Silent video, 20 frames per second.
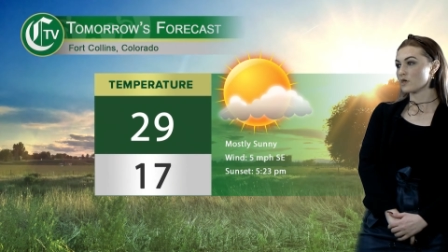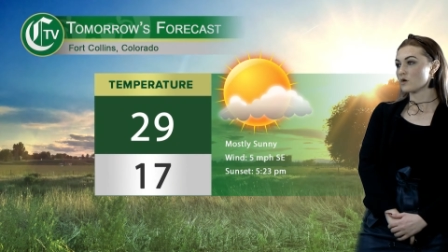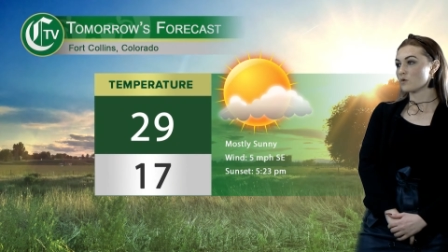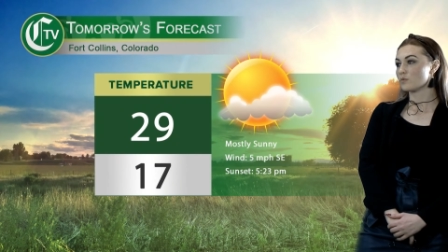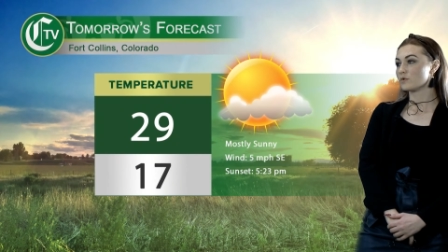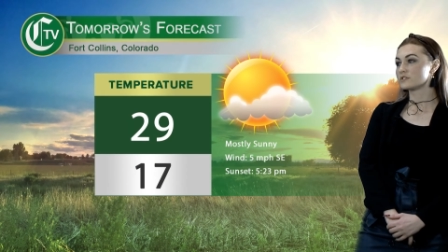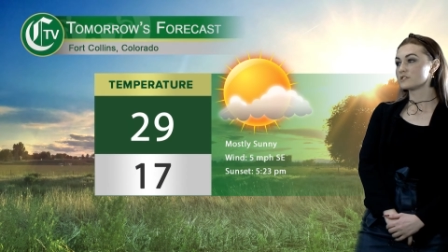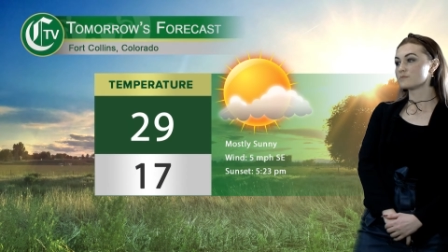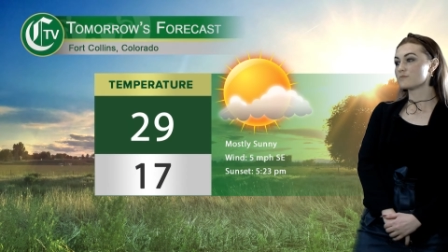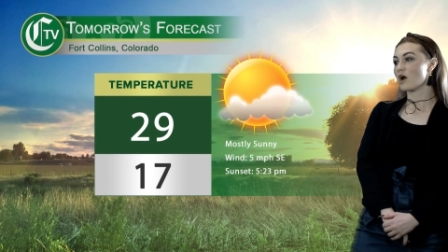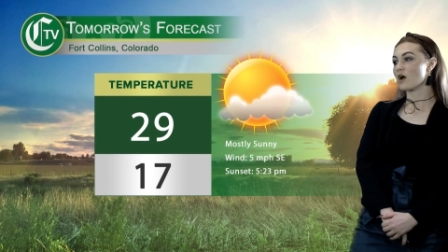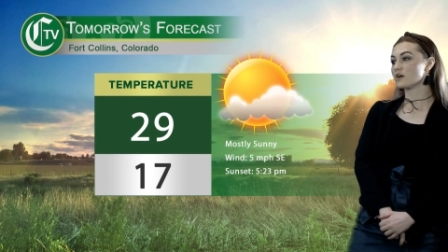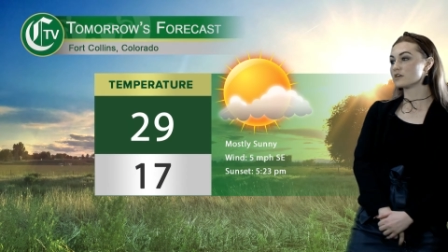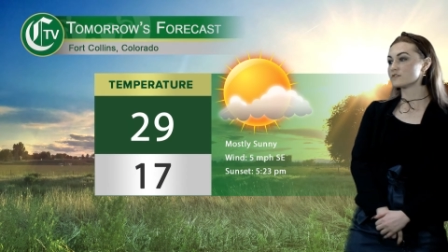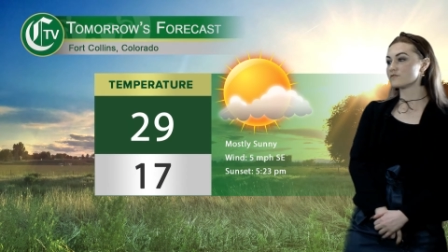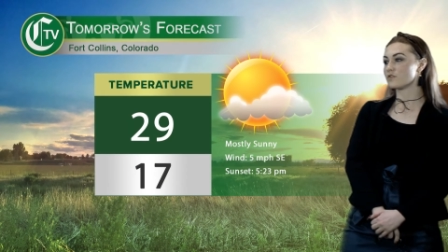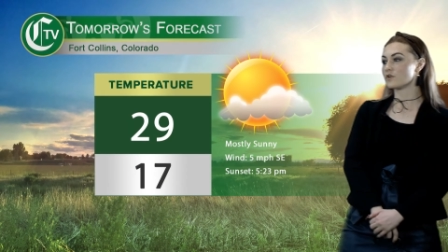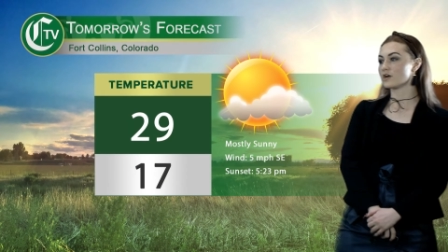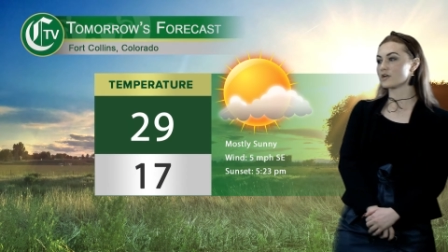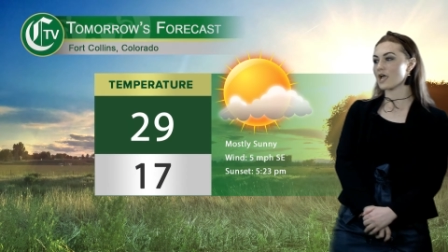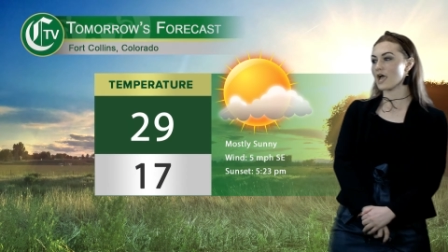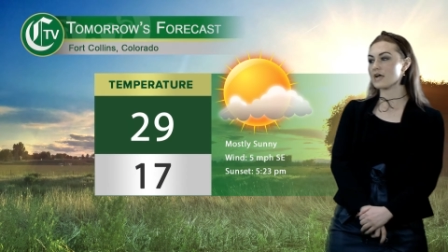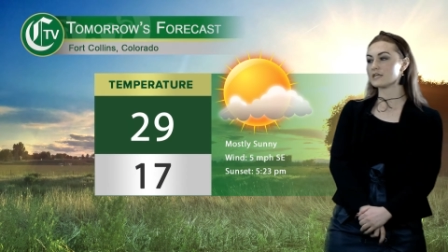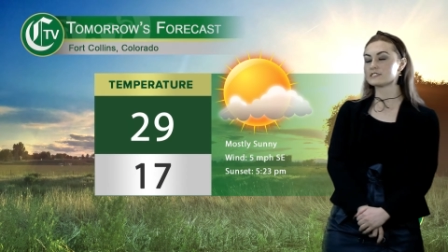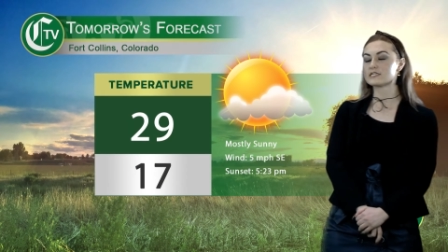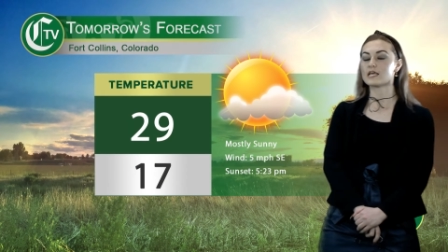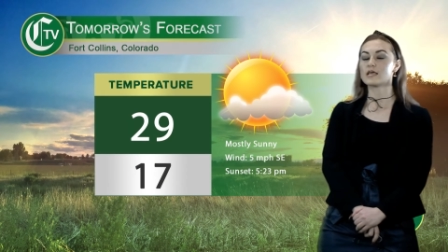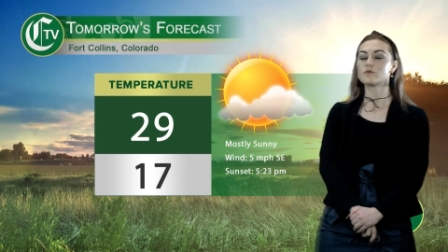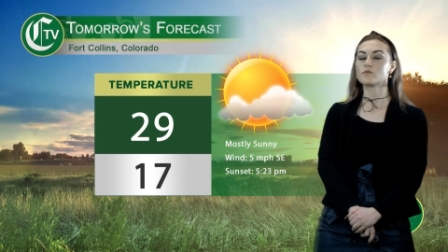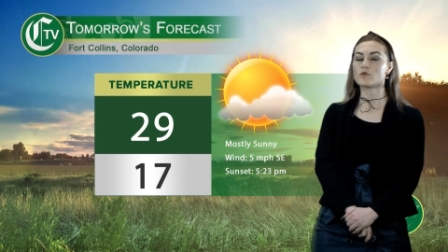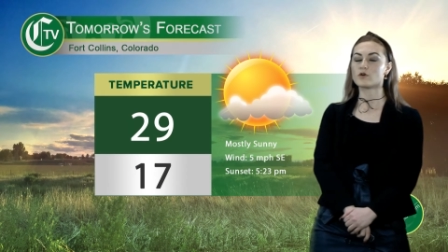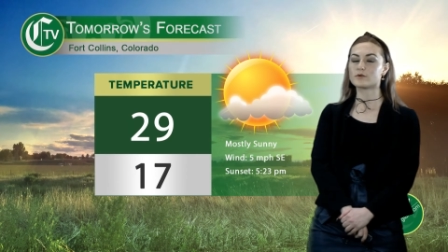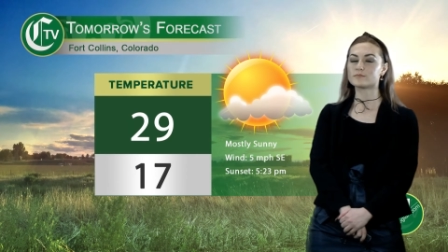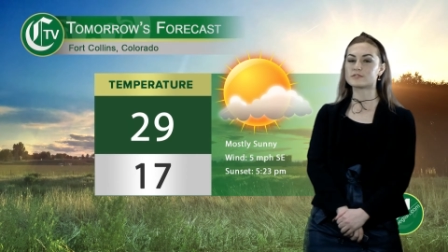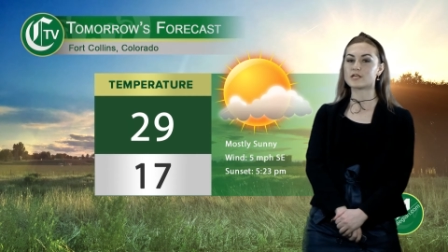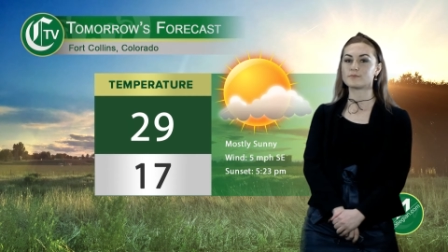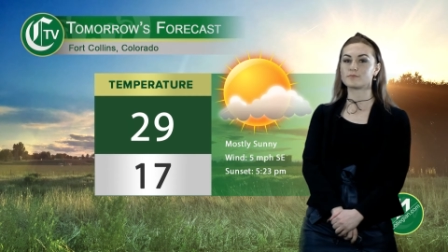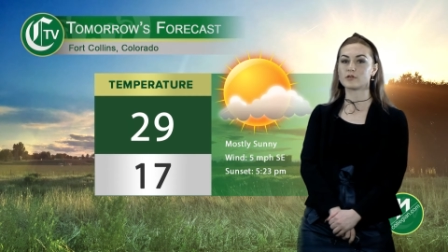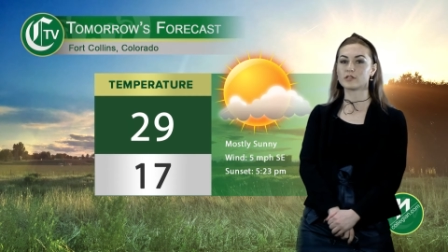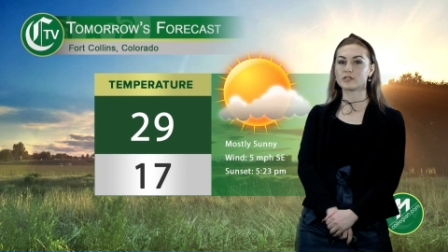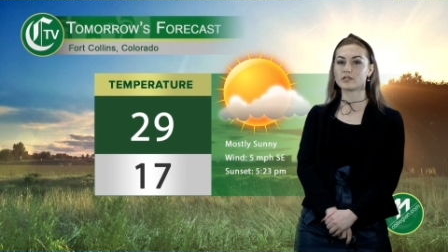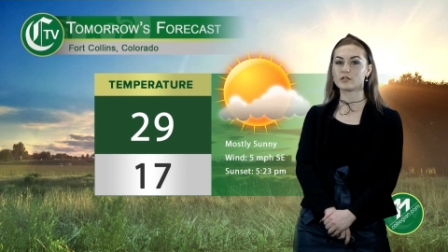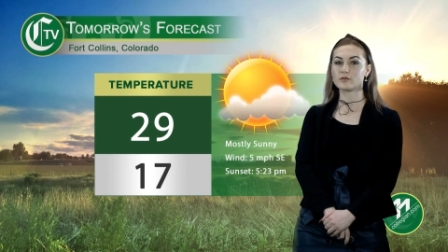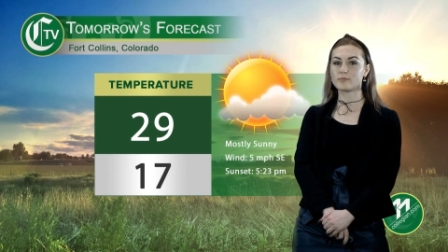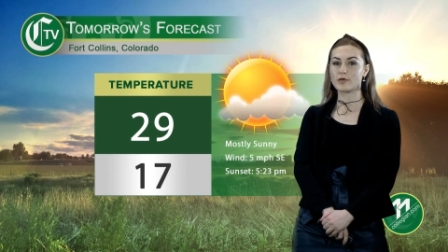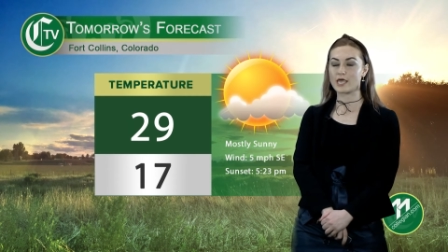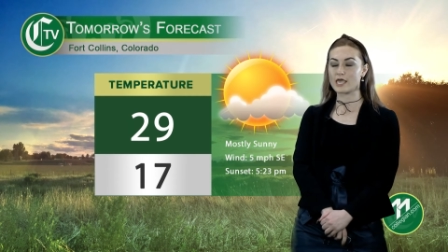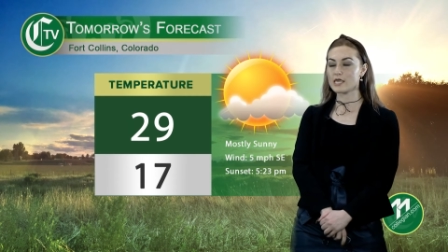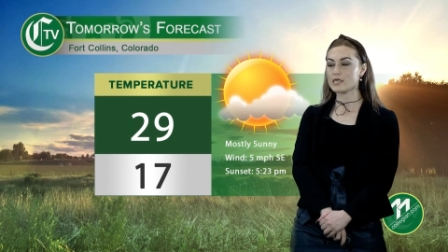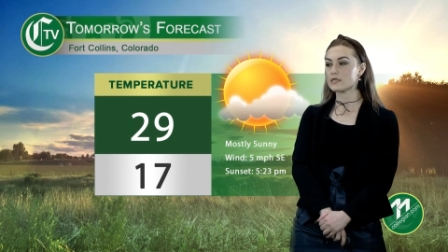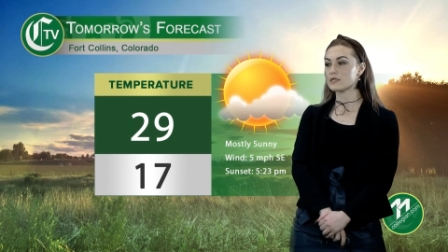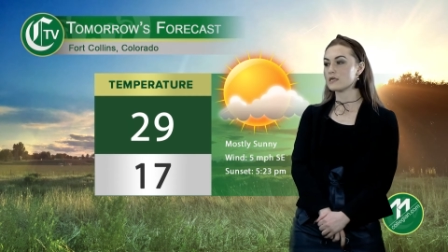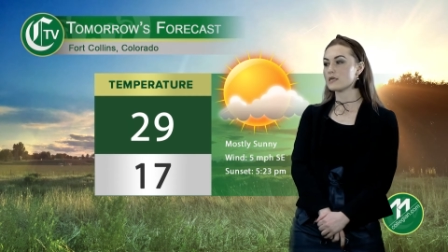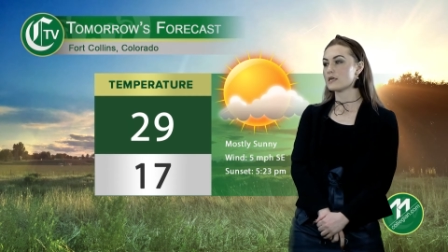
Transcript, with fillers: With tomorrow's forecast, it warms up a little bit,